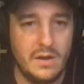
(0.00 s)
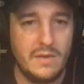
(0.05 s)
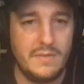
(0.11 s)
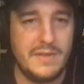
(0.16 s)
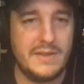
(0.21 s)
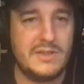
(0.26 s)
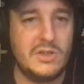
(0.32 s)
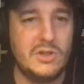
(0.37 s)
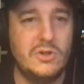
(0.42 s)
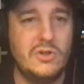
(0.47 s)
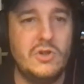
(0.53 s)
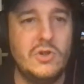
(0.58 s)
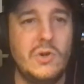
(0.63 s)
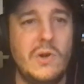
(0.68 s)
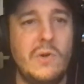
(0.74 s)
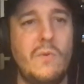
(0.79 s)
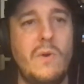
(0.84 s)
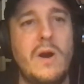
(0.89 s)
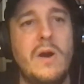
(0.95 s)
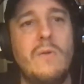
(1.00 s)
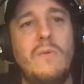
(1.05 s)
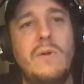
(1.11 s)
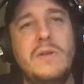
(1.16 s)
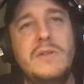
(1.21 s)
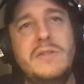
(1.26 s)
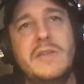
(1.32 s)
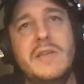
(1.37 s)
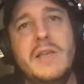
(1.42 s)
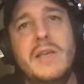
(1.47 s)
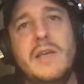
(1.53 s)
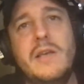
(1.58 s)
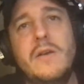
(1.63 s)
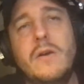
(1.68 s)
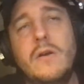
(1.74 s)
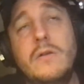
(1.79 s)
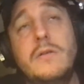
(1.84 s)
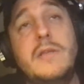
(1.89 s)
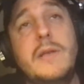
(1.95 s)
That's usually where we see,
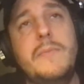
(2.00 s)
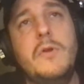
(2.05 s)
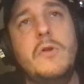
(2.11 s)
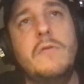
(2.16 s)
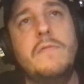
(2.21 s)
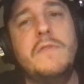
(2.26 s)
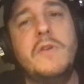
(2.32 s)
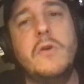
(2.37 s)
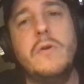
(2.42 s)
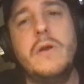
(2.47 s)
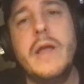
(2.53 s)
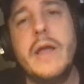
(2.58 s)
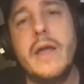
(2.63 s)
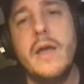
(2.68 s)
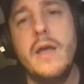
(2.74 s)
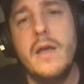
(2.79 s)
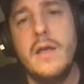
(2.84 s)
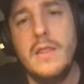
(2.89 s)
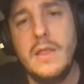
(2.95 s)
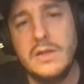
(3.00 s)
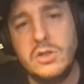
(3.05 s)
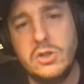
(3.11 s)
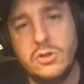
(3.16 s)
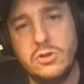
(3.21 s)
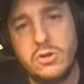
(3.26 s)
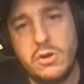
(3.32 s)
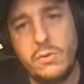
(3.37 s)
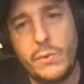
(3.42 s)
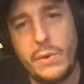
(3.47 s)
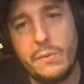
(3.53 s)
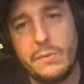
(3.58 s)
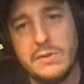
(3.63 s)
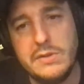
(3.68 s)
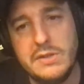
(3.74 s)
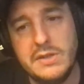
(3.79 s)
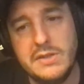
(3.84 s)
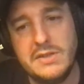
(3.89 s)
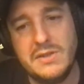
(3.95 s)
or debuted on VOD, that's usually where we
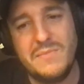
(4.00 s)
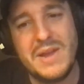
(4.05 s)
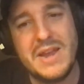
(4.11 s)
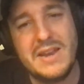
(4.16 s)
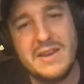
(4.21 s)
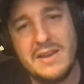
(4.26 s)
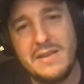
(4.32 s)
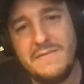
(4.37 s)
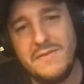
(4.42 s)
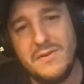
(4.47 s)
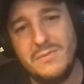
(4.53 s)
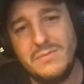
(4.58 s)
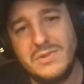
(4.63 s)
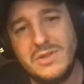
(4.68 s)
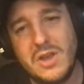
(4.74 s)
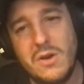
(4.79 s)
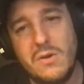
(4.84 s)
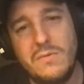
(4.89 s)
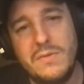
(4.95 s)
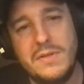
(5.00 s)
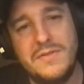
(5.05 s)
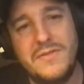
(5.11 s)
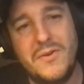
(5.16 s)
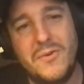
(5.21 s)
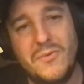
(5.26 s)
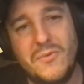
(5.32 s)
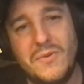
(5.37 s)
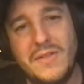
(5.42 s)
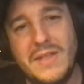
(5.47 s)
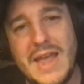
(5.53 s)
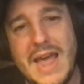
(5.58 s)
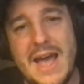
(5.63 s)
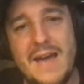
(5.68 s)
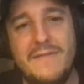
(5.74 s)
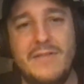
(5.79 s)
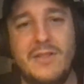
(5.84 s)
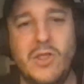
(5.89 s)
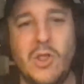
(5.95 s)
see some indie films go that don't really
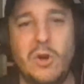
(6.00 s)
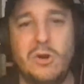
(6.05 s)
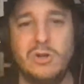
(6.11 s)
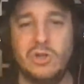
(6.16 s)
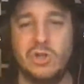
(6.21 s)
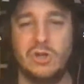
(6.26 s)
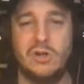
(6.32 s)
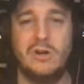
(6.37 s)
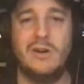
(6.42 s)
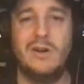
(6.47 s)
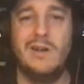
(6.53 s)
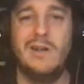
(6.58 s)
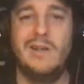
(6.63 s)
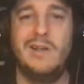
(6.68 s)
have a larger